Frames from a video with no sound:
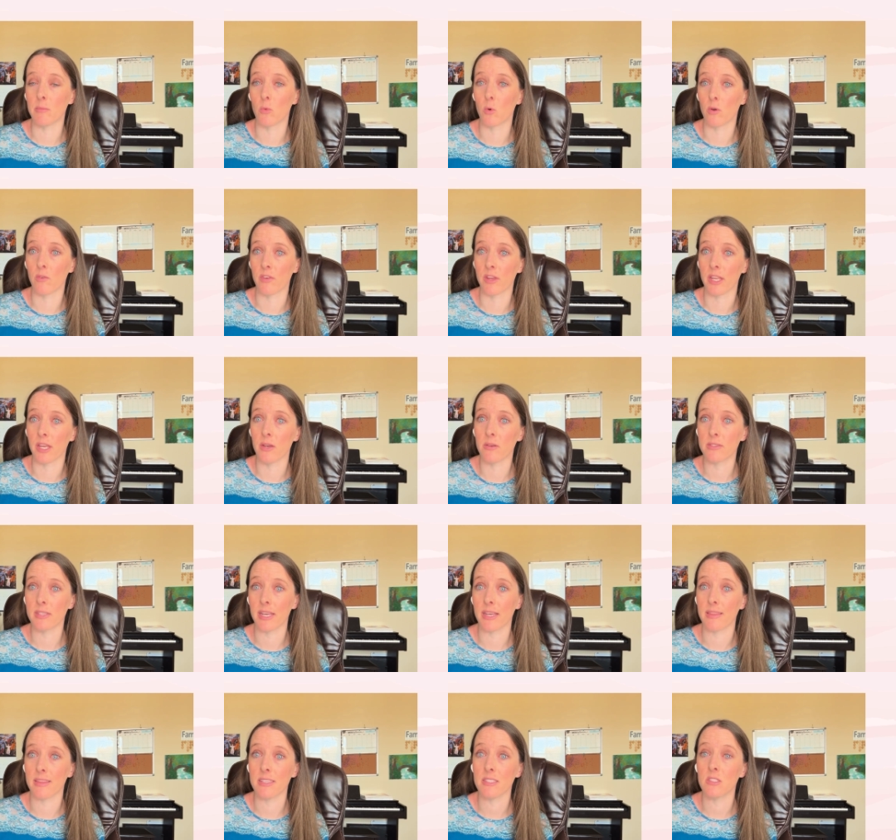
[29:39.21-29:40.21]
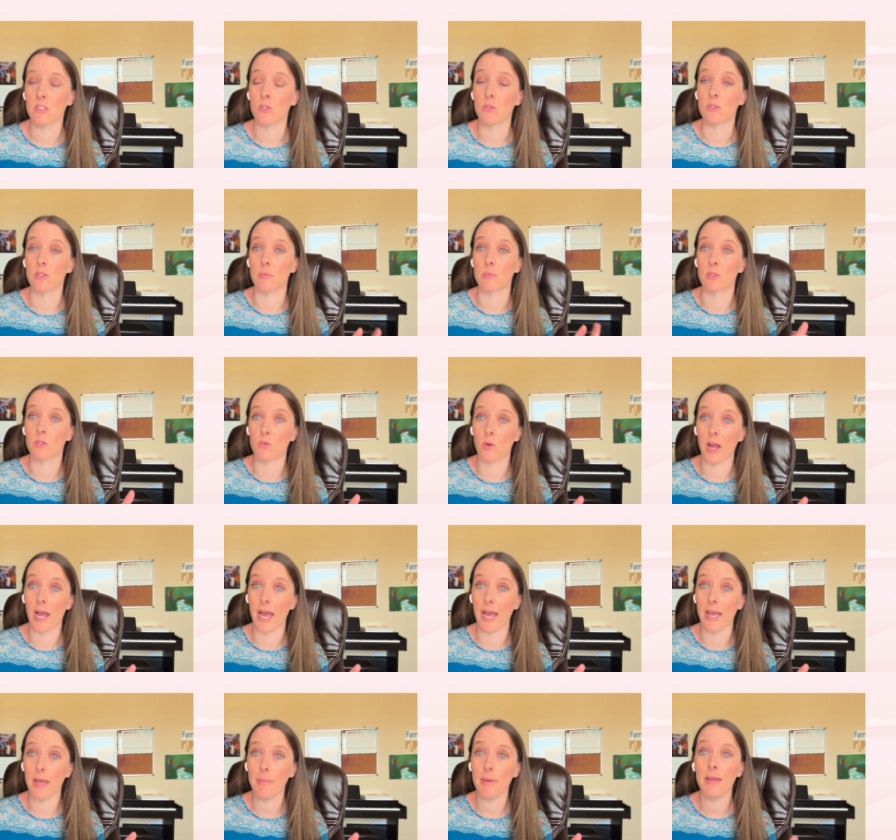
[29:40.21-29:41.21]
more videos like this, to
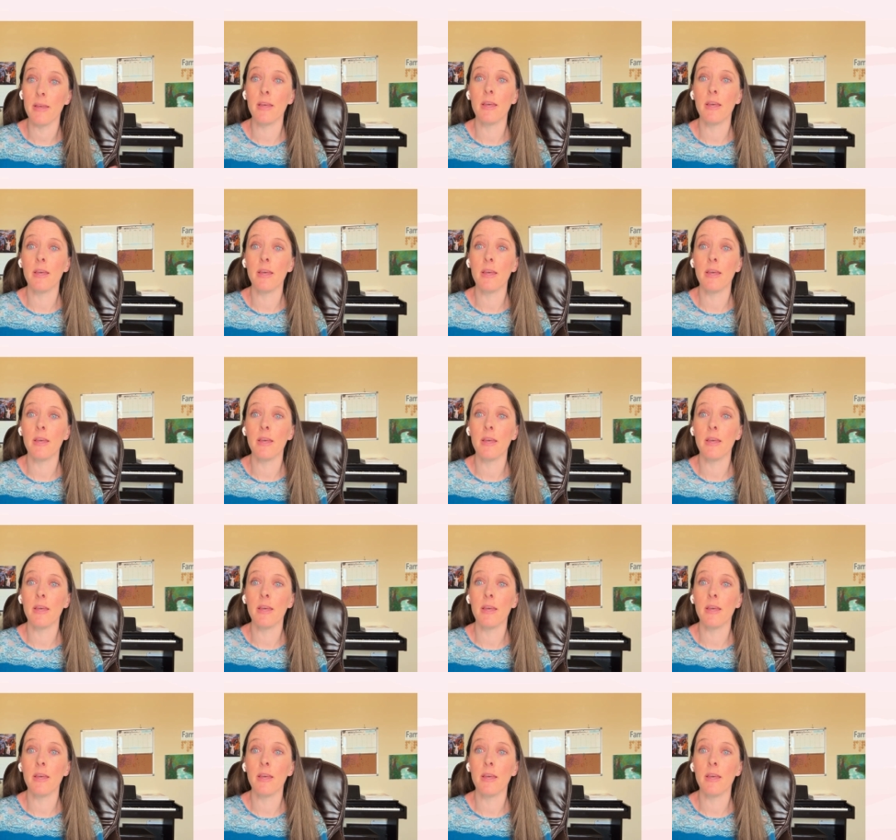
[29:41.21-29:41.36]
subscribe